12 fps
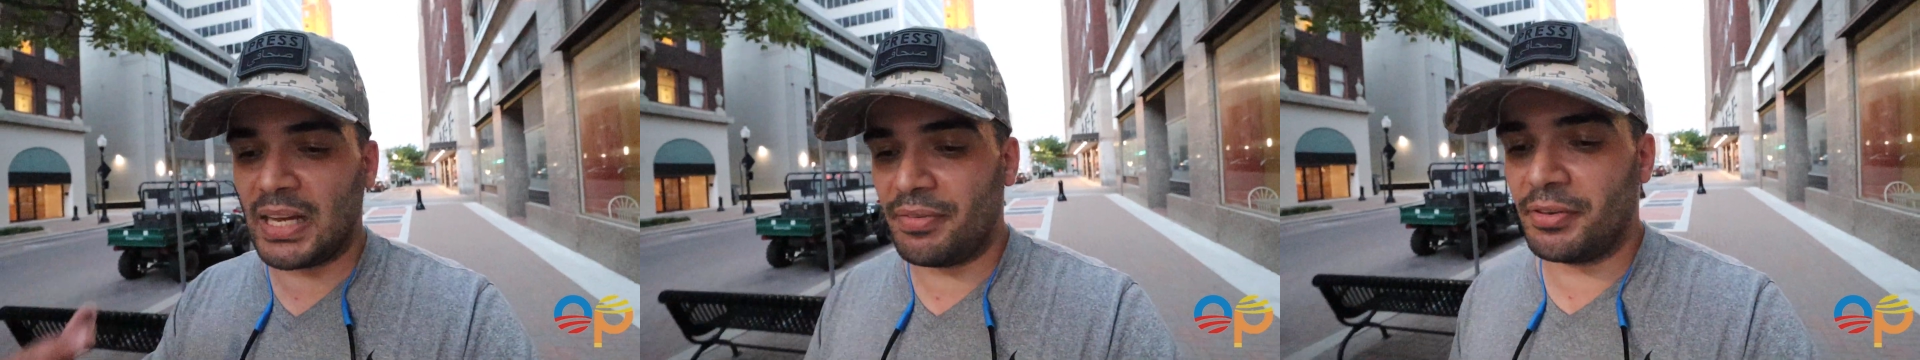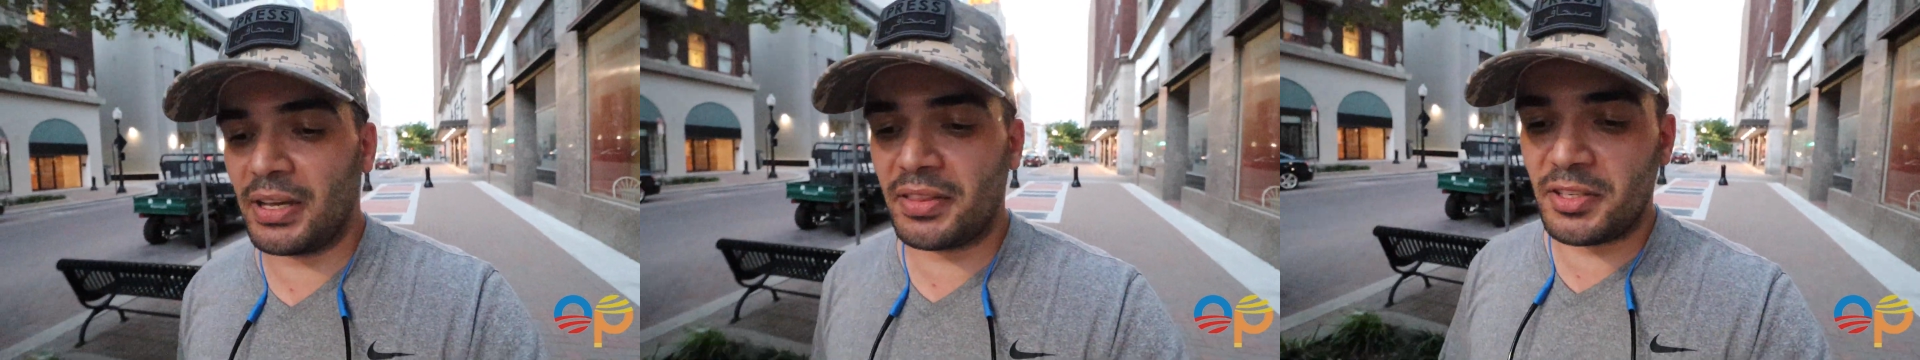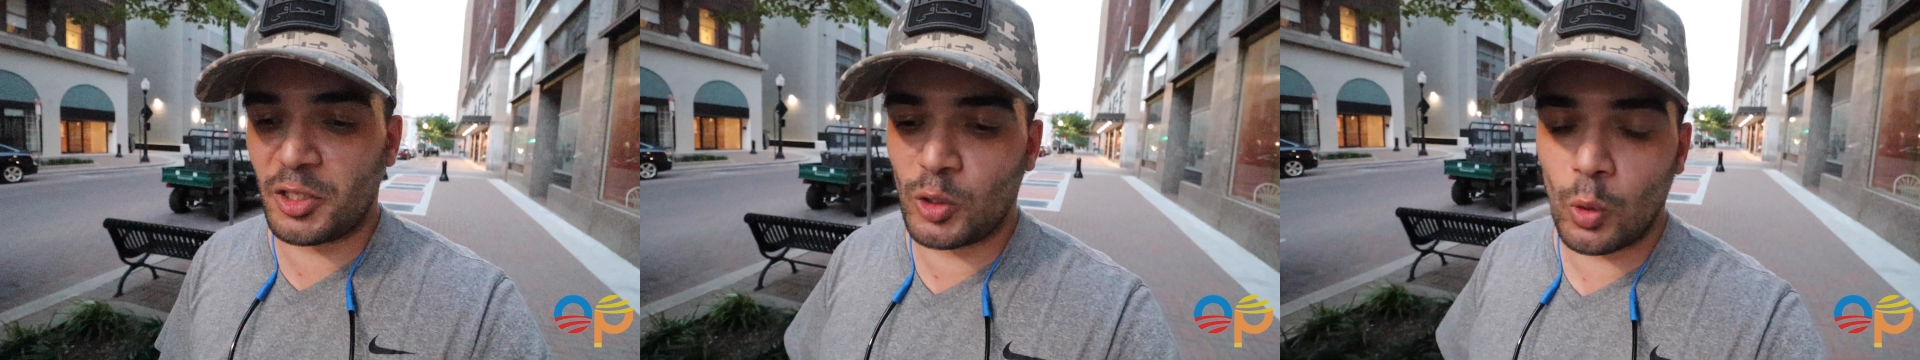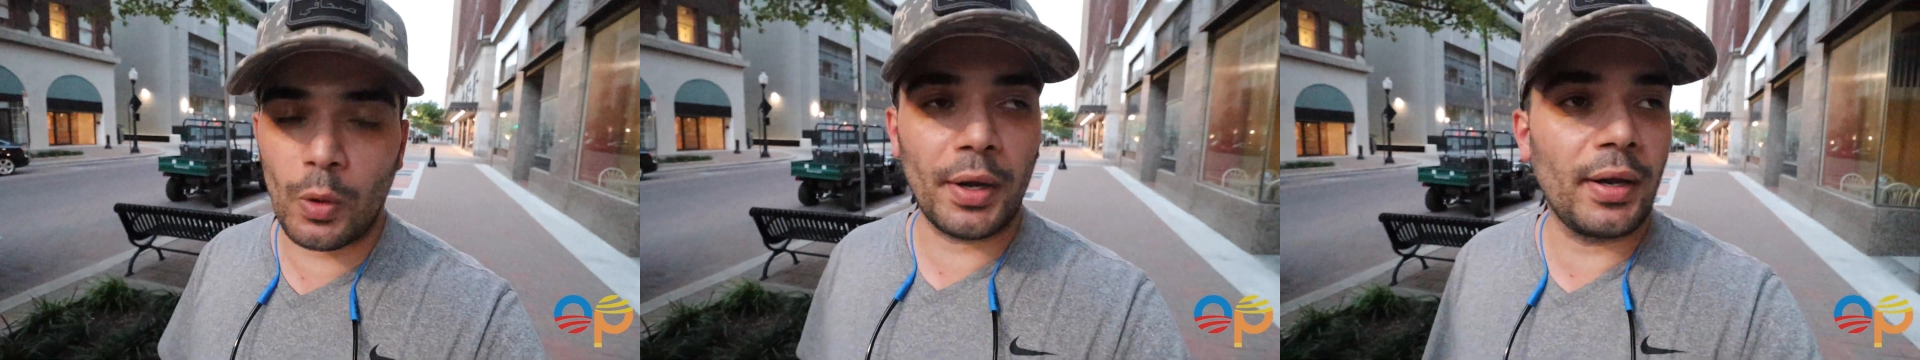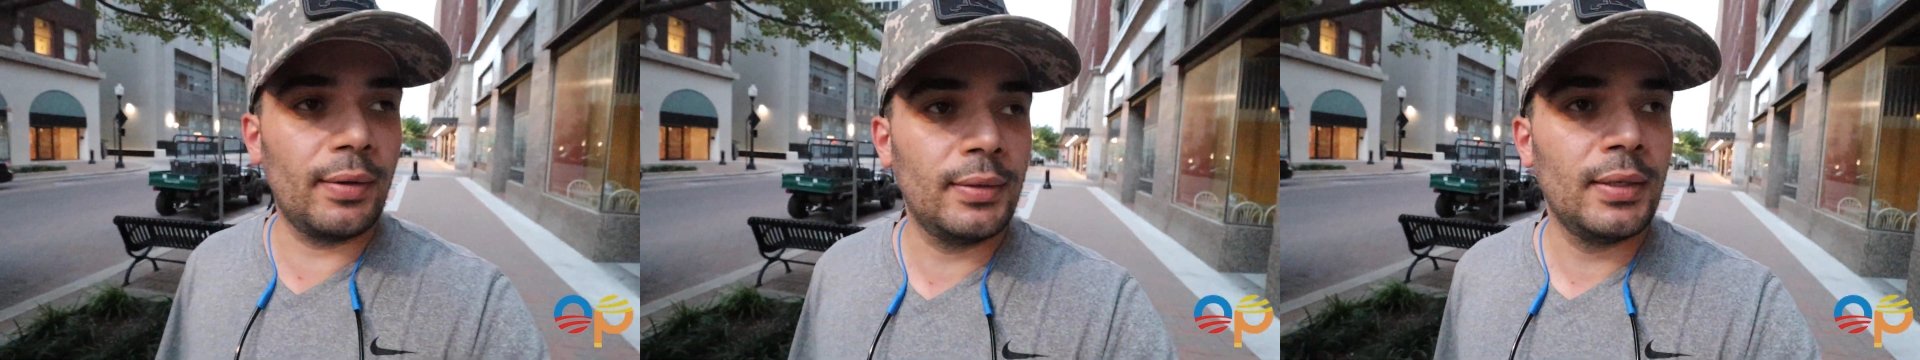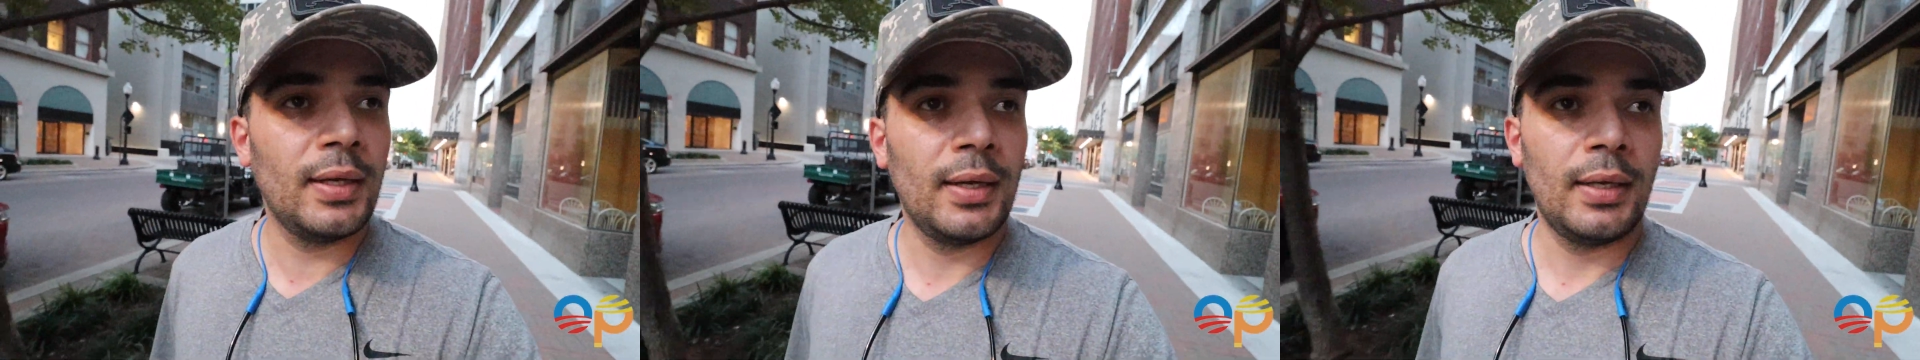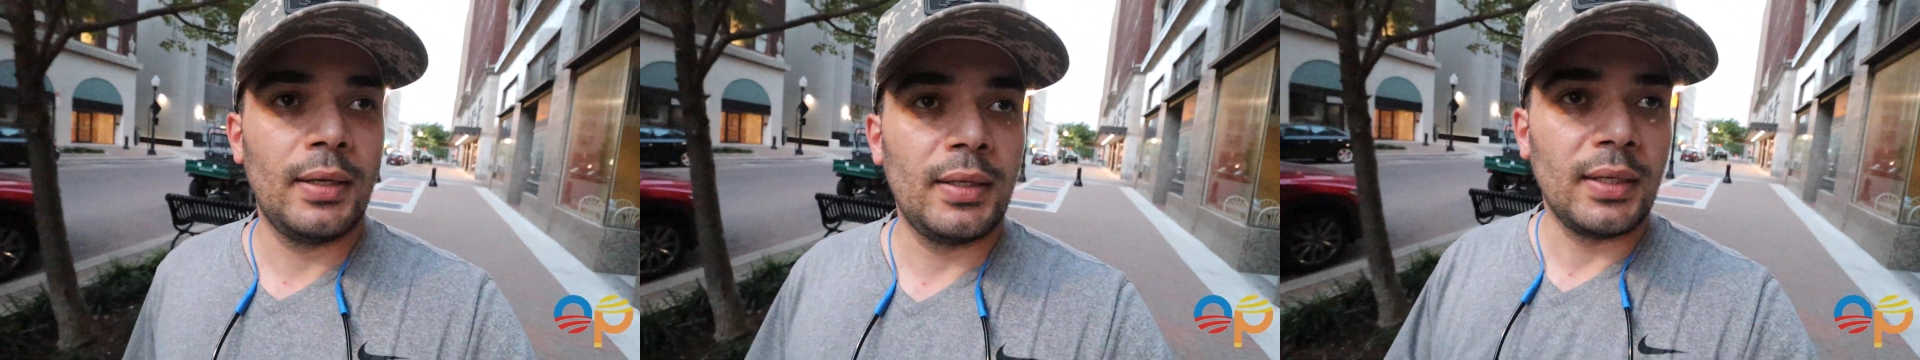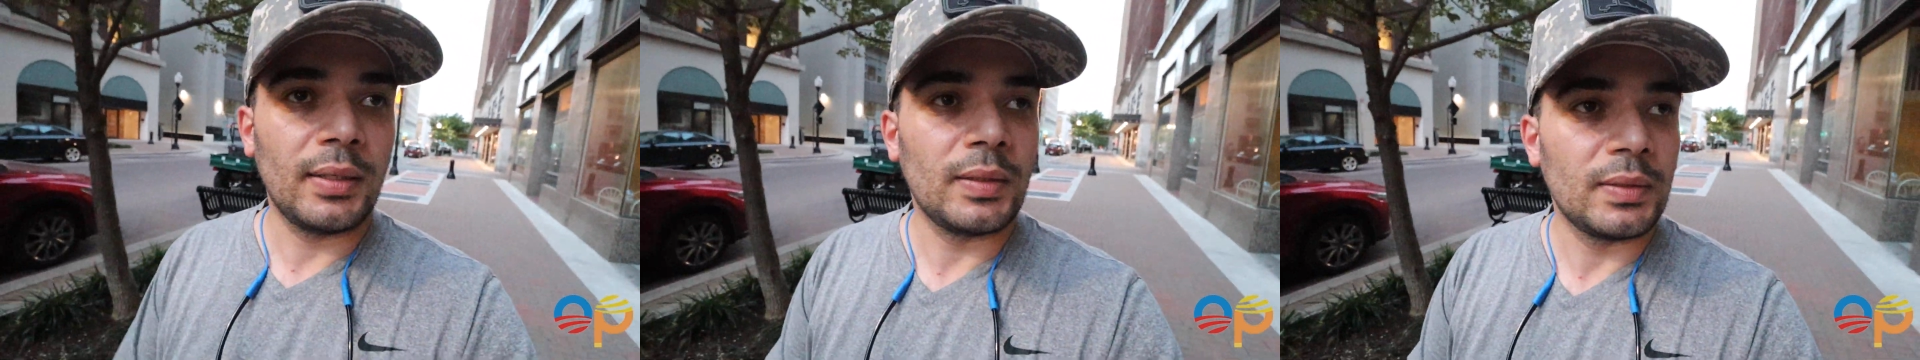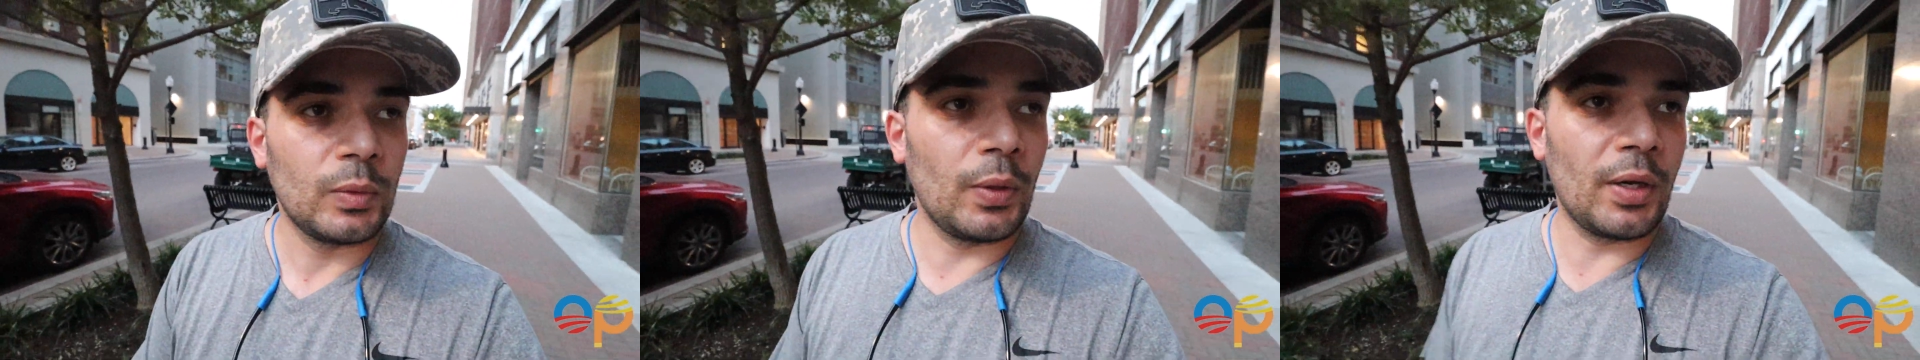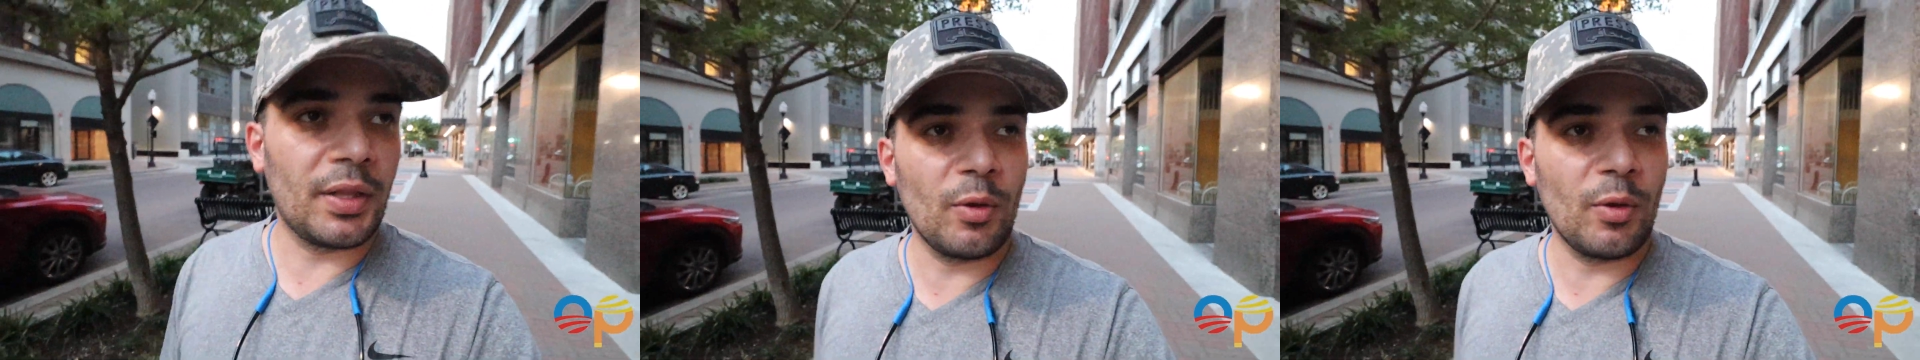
forget the story where